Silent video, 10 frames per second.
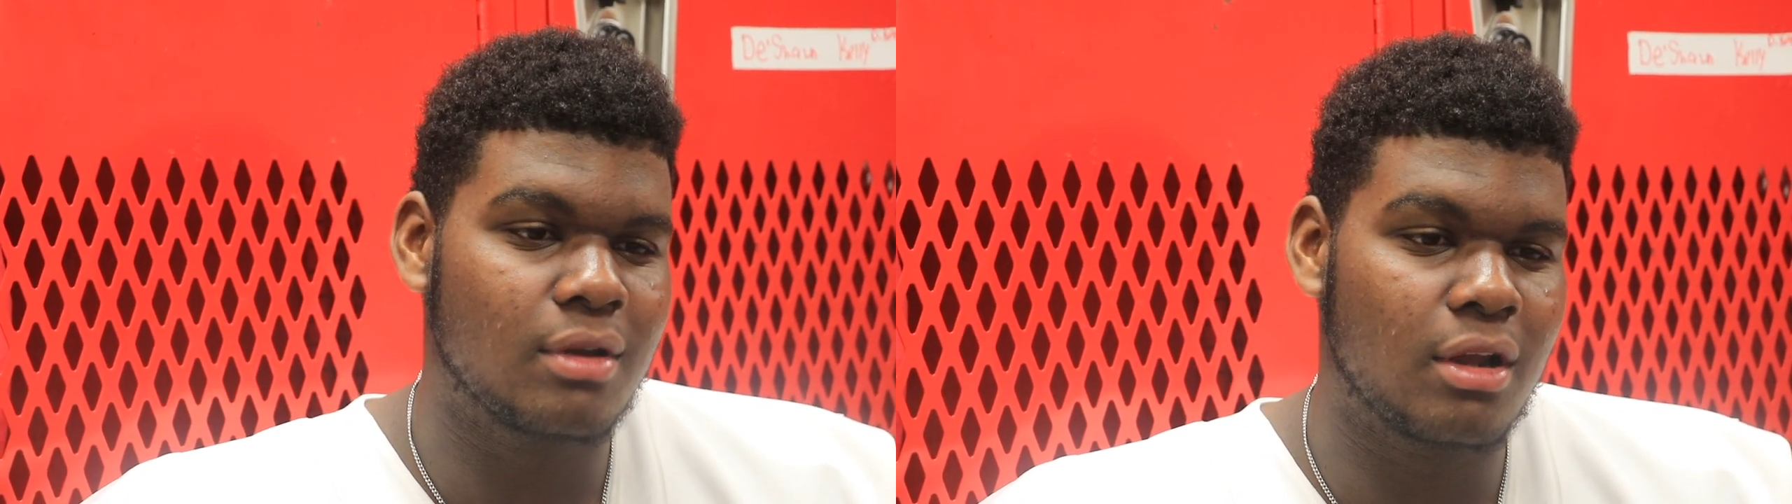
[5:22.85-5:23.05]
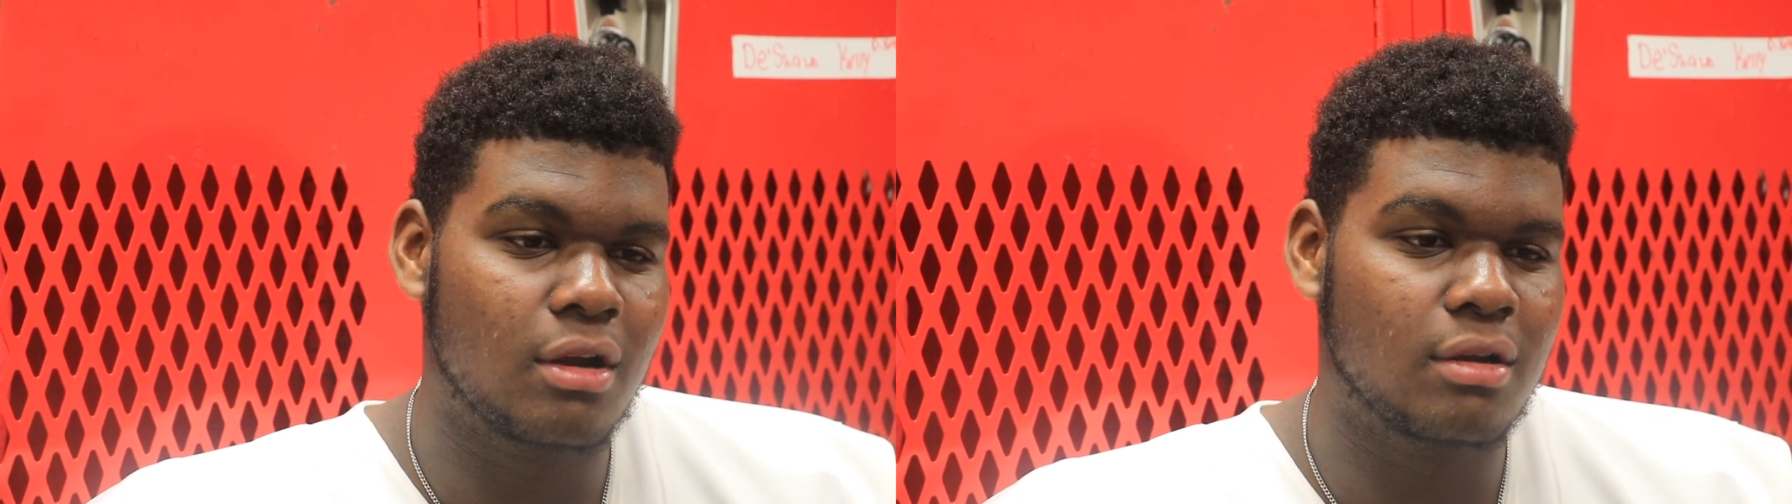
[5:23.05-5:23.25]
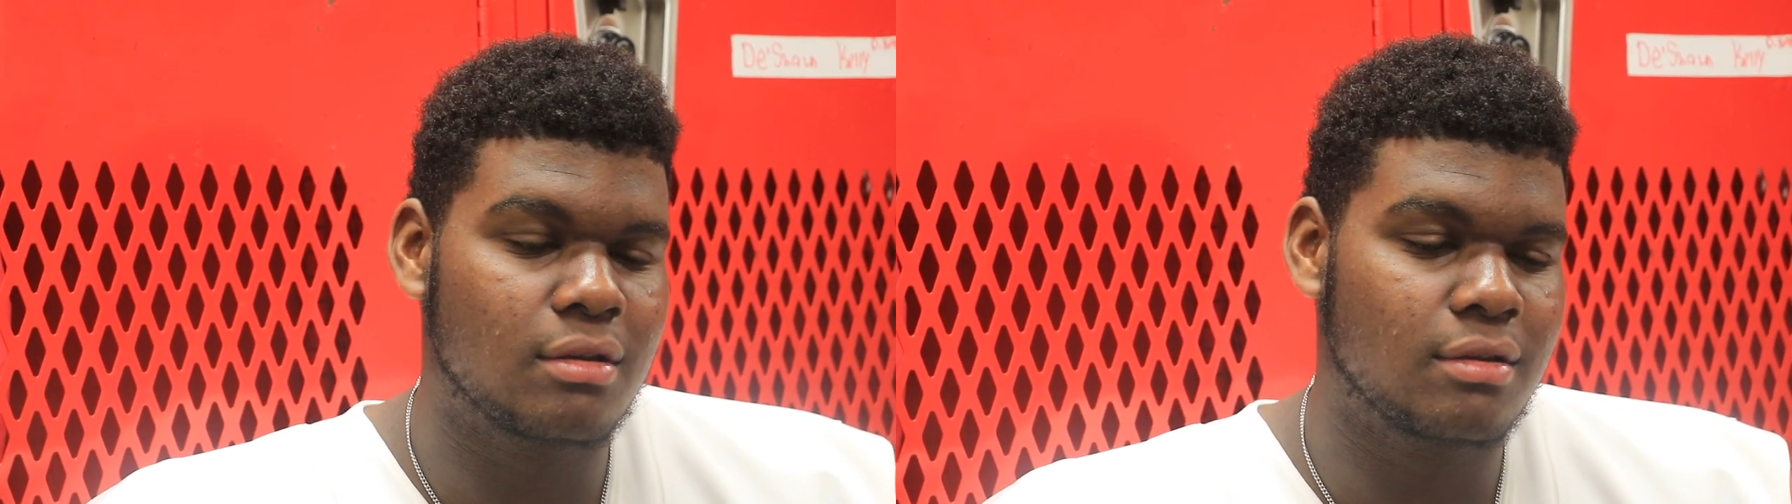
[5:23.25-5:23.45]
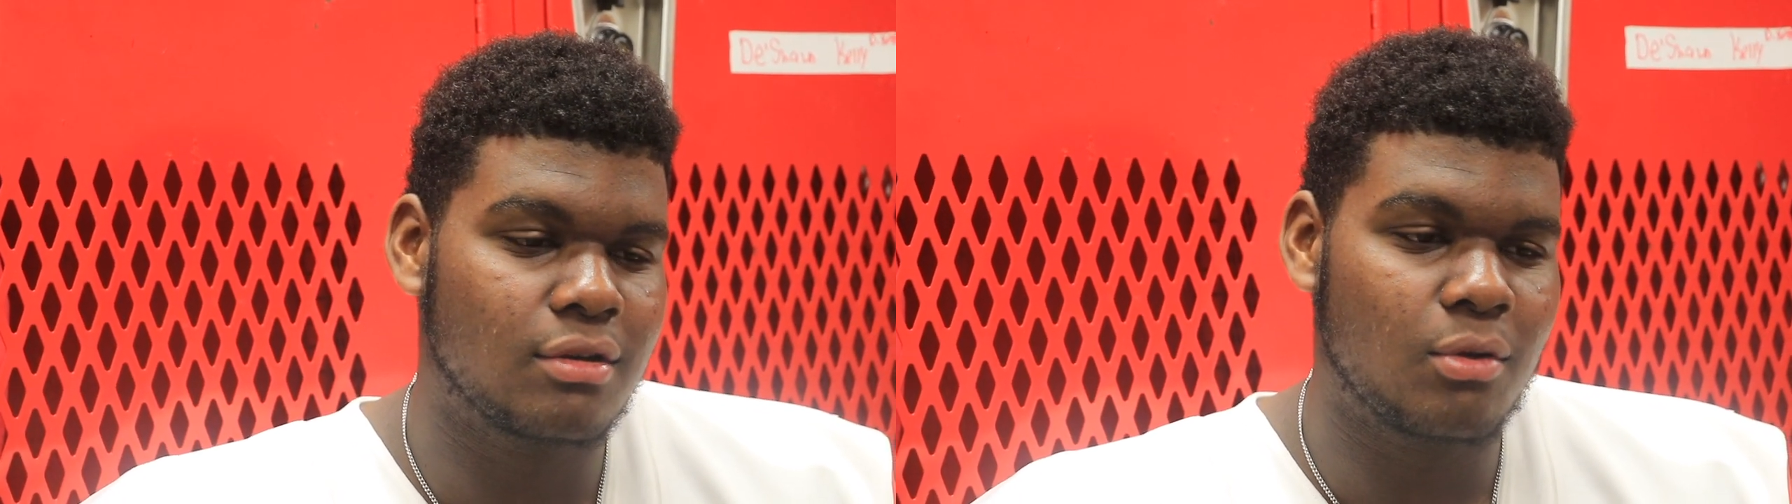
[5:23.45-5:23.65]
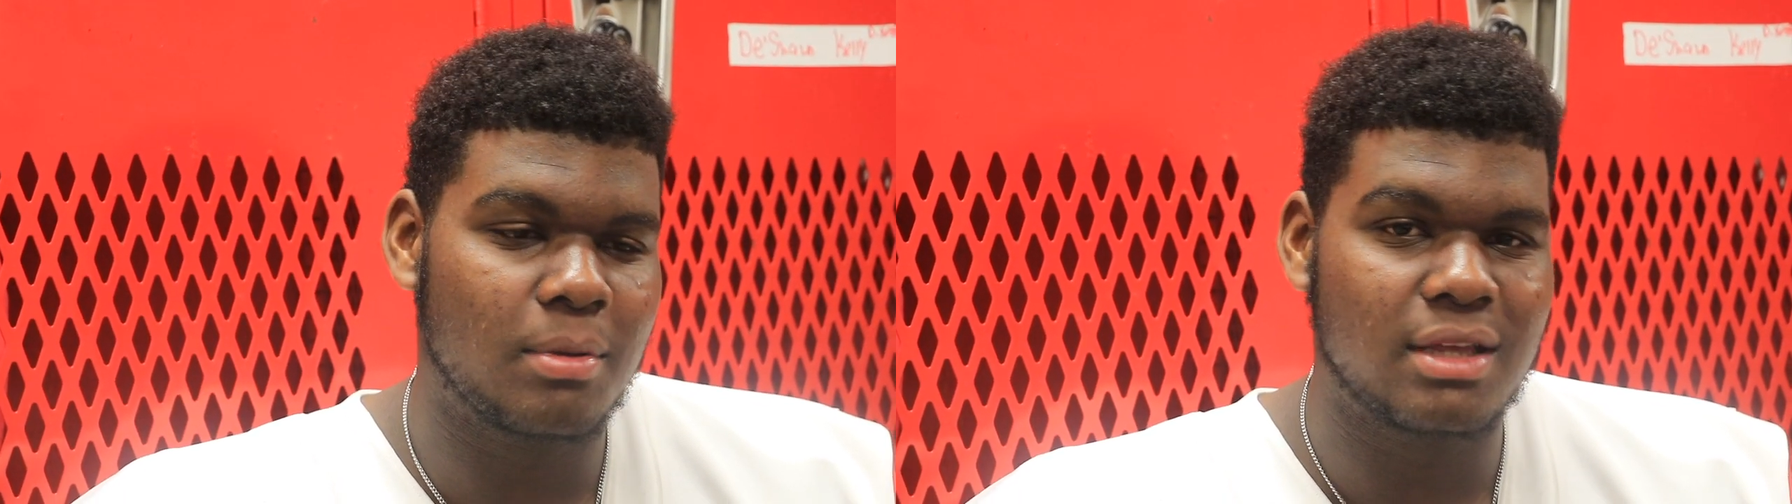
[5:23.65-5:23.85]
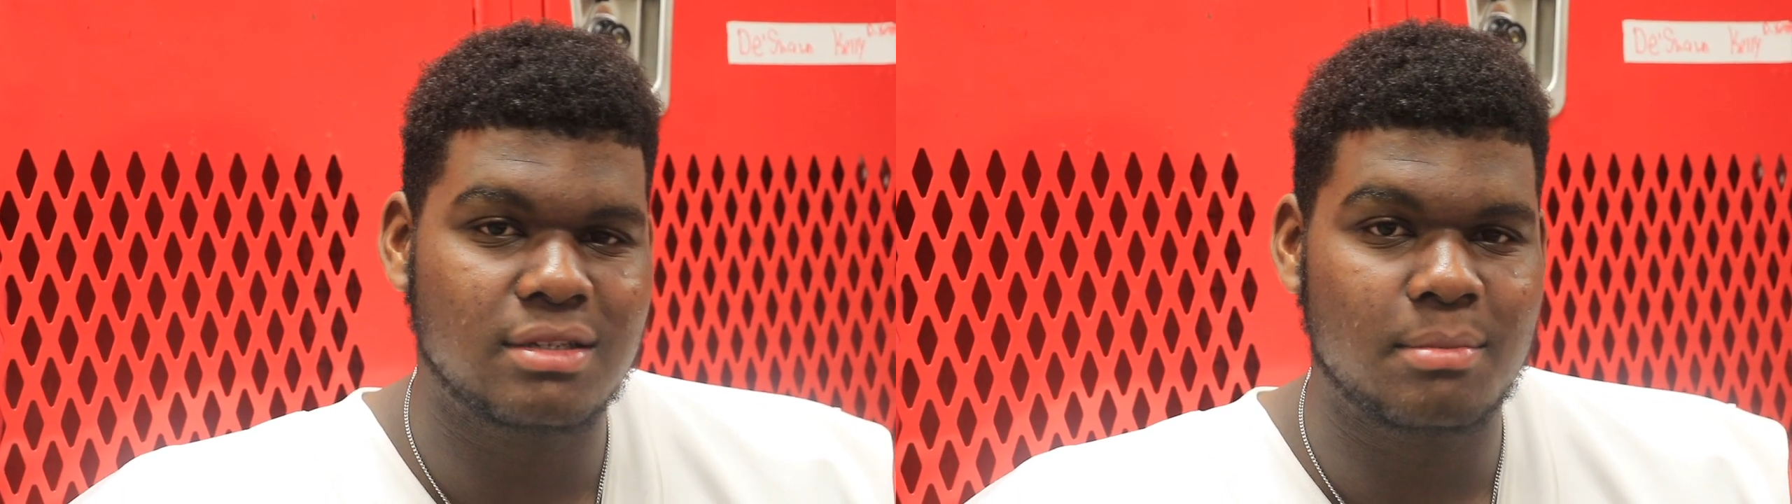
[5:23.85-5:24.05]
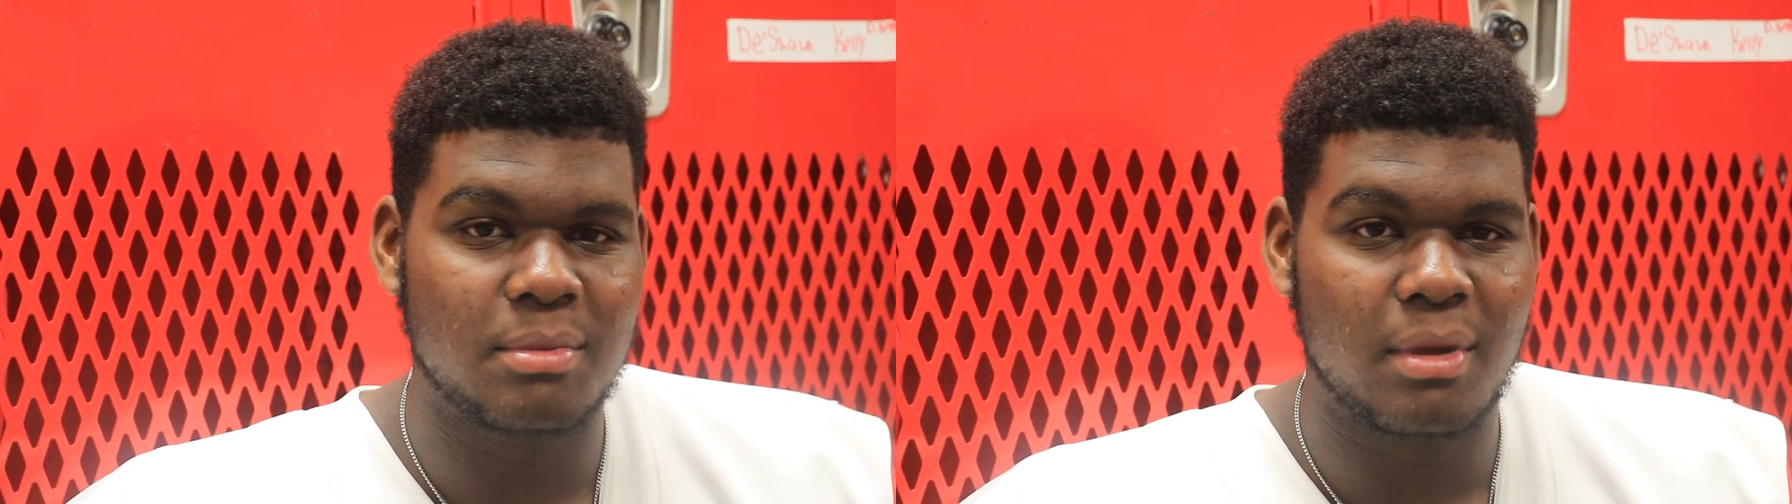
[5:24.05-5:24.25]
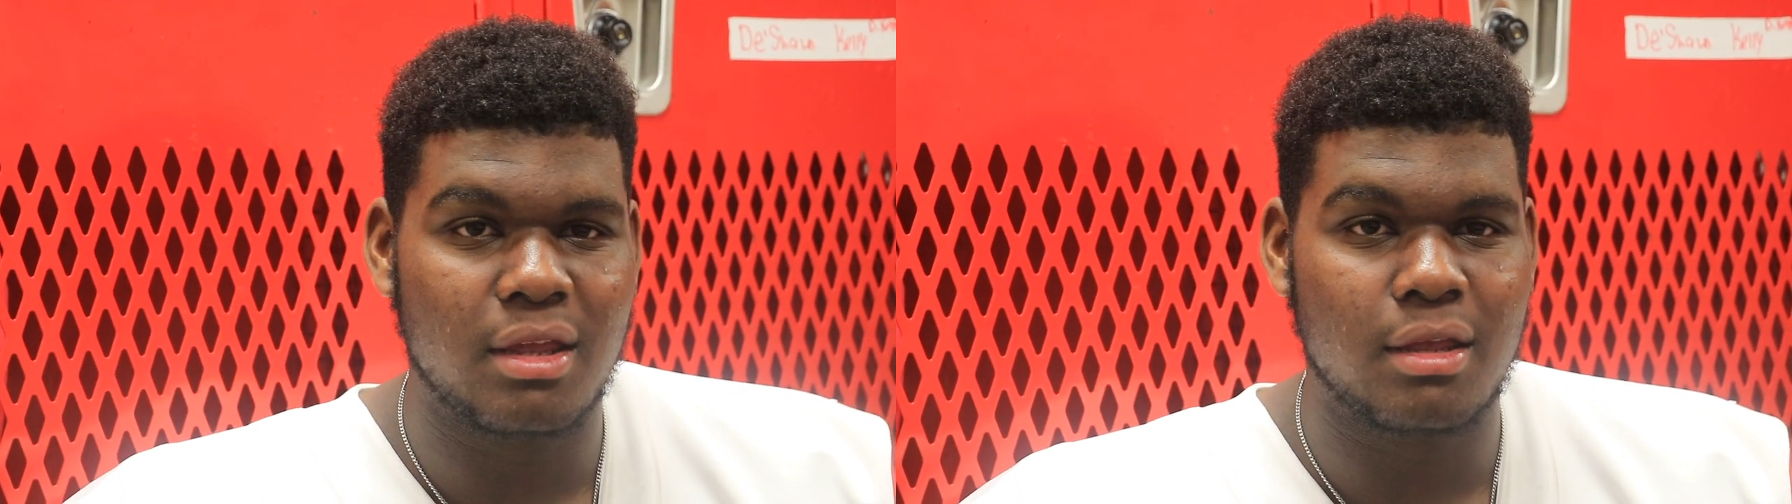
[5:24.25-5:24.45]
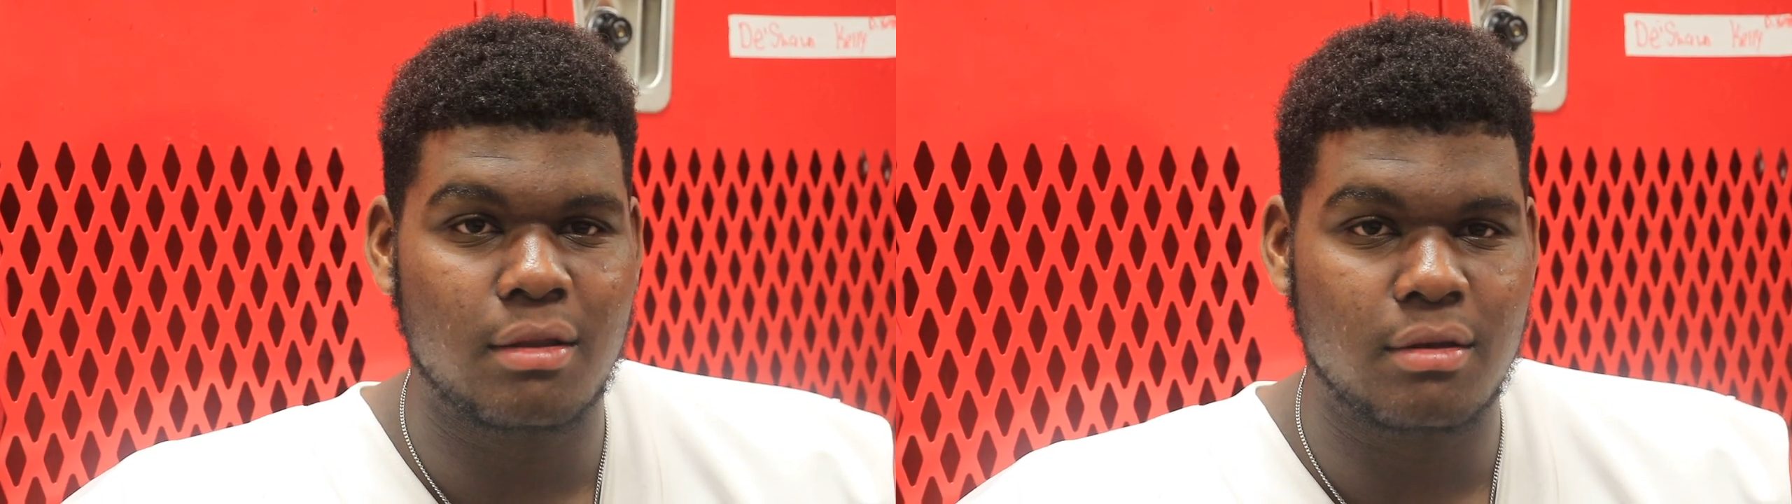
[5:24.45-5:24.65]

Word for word: get hurt, no plays can be made.